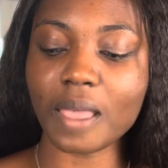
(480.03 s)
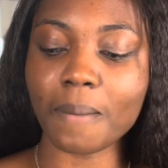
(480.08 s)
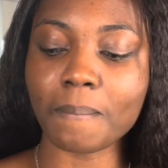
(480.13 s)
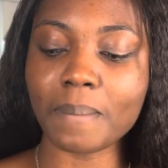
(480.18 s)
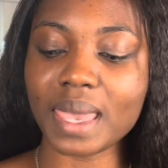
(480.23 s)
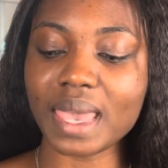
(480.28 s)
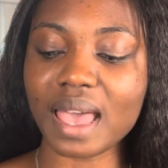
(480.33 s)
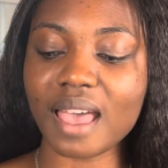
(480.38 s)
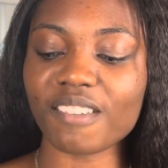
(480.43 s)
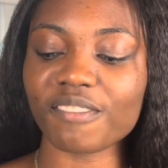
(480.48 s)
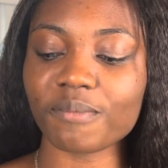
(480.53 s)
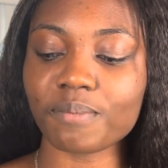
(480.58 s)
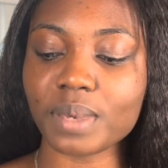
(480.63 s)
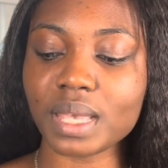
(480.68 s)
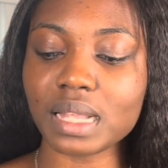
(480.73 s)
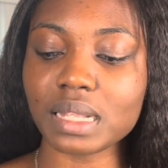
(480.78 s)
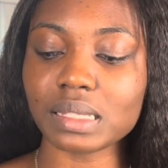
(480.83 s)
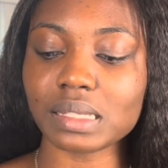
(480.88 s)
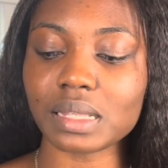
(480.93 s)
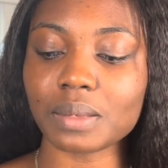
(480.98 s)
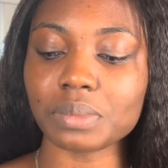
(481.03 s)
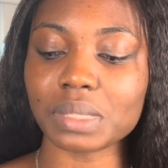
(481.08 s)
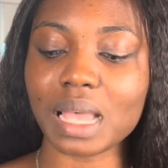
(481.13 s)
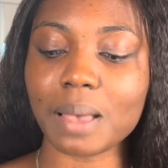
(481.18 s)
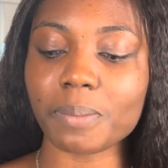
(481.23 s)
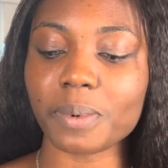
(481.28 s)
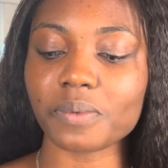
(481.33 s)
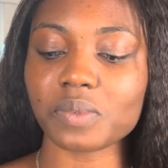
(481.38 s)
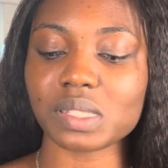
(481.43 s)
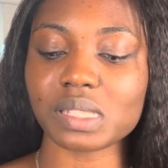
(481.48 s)
may have been some
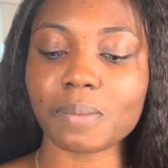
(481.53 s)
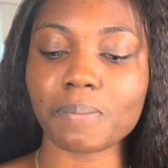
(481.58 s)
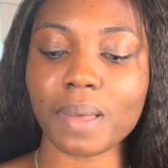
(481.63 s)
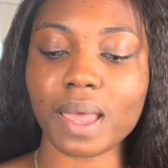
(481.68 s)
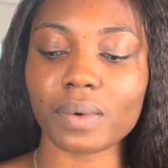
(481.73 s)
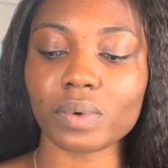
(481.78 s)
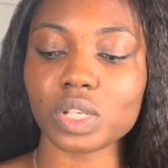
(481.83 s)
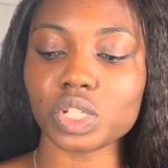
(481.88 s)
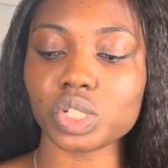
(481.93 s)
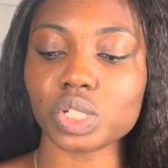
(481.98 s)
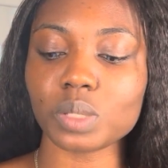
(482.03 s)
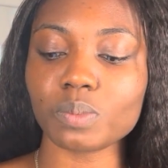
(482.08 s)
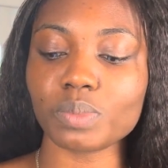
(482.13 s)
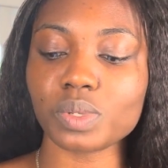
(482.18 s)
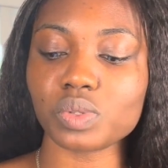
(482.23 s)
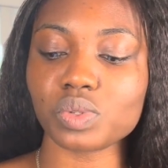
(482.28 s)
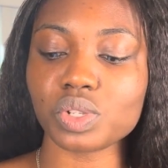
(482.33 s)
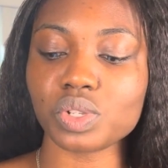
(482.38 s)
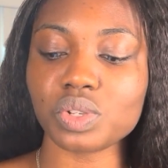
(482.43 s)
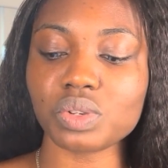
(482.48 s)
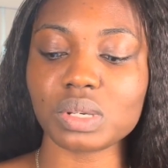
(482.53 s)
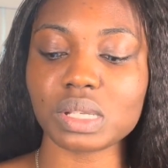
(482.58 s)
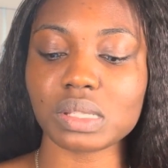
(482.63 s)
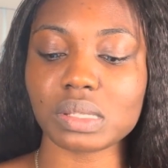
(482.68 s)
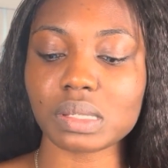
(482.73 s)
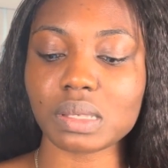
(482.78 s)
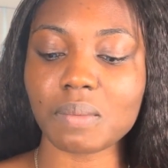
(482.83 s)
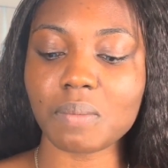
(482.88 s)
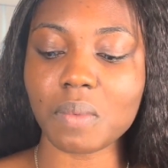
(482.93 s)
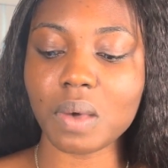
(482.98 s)
type of separation between you and
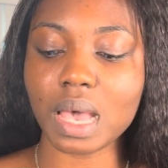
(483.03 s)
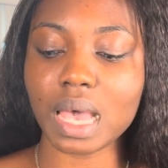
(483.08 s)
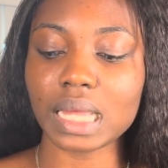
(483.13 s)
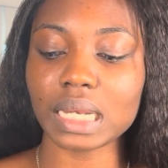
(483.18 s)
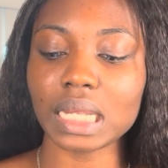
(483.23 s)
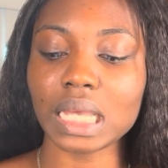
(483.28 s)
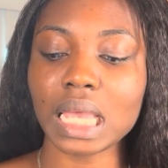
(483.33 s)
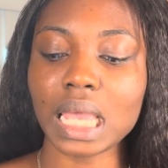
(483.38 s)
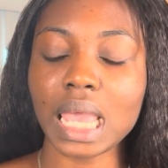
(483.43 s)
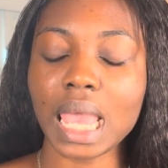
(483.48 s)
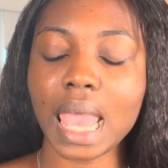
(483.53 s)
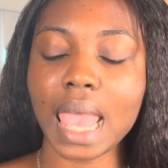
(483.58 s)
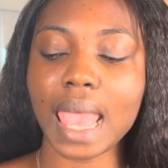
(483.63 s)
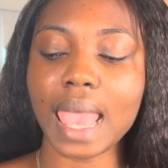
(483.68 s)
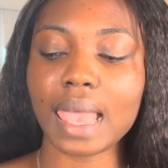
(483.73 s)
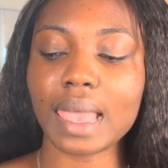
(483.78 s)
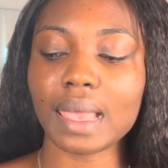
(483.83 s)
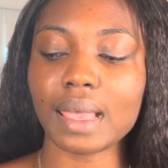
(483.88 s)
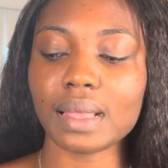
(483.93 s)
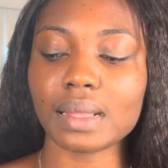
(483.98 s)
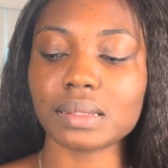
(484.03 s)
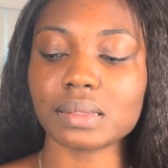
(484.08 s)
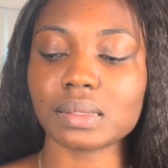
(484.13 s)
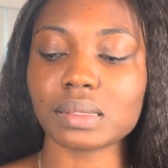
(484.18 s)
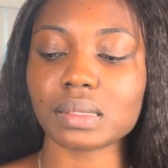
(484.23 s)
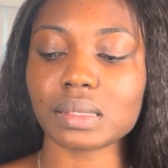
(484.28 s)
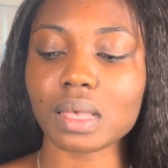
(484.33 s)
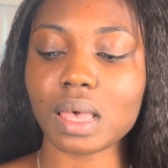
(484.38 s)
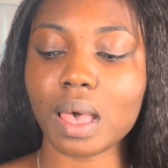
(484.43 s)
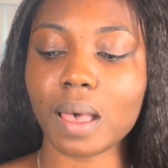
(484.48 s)
someone, and
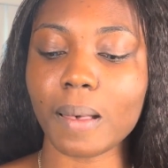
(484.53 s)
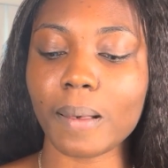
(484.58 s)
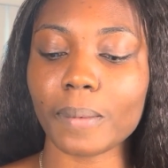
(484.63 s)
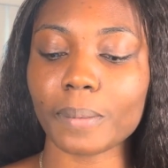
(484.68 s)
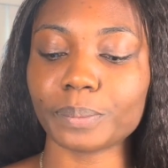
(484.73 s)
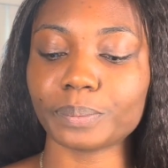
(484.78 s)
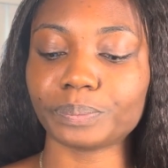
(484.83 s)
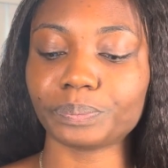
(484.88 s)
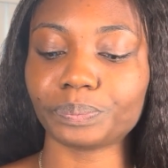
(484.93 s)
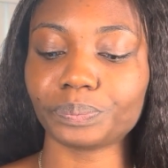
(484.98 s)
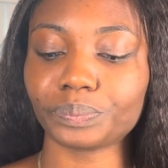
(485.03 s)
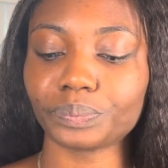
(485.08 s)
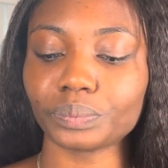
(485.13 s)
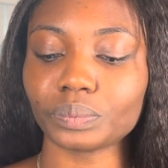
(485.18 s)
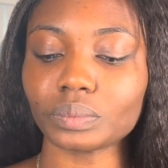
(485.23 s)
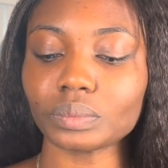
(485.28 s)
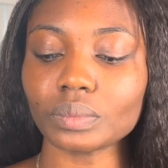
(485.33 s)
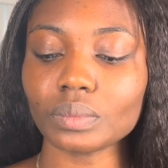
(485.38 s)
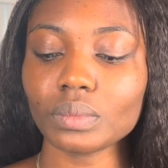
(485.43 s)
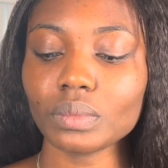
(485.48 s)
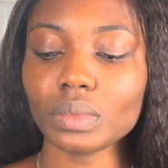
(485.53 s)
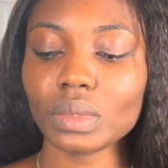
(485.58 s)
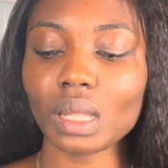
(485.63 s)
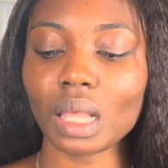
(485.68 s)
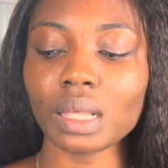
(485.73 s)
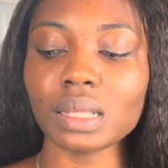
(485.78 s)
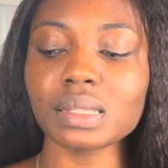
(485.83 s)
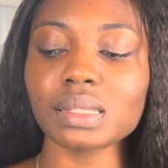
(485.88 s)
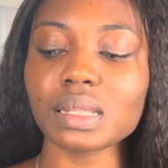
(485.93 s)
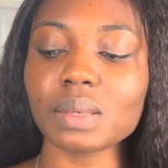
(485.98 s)
um,
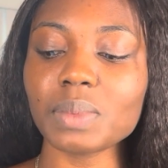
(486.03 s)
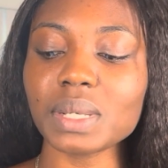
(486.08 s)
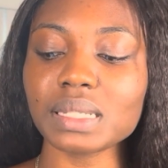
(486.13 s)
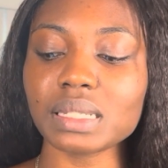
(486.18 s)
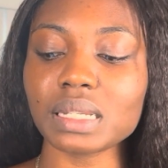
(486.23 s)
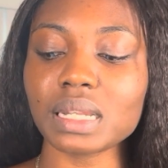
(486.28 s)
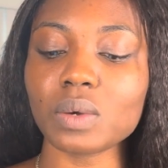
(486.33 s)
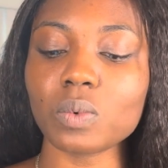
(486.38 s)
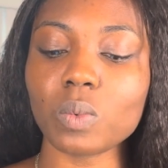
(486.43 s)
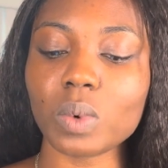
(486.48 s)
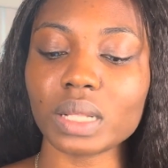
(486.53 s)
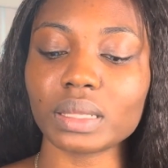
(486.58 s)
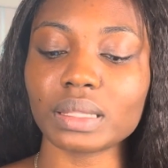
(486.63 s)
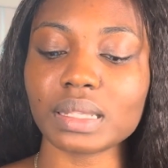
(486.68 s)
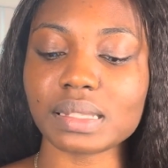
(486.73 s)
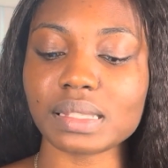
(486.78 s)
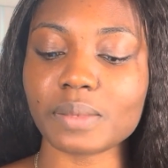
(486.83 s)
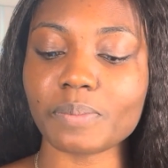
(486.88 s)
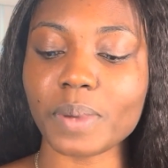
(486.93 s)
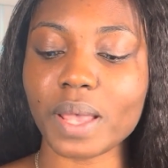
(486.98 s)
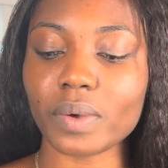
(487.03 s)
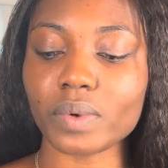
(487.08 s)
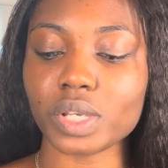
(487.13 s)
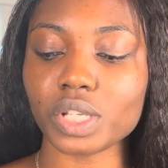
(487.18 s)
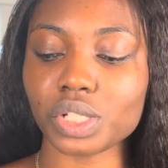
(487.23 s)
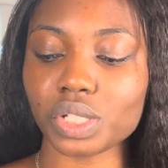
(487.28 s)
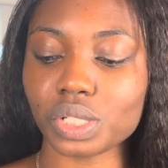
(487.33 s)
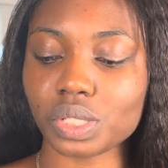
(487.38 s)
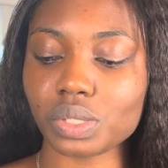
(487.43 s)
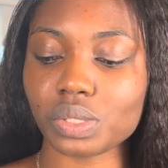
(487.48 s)
someone didn't want the
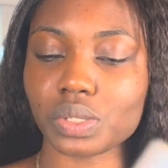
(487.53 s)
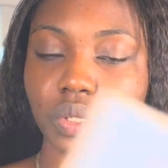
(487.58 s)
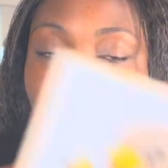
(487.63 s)
separation, so